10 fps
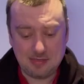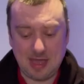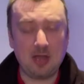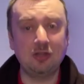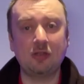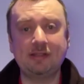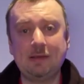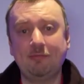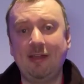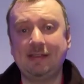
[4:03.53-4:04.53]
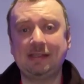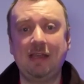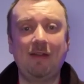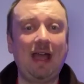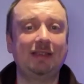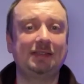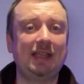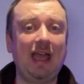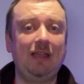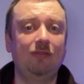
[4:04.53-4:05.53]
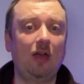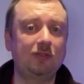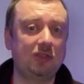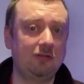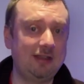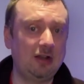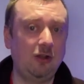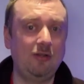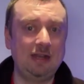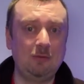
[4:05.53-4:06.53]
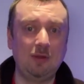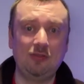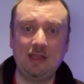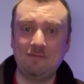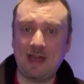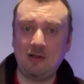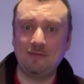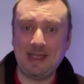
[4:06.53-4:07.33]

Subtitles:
They are not as impressive as, say, those that are included with the Valve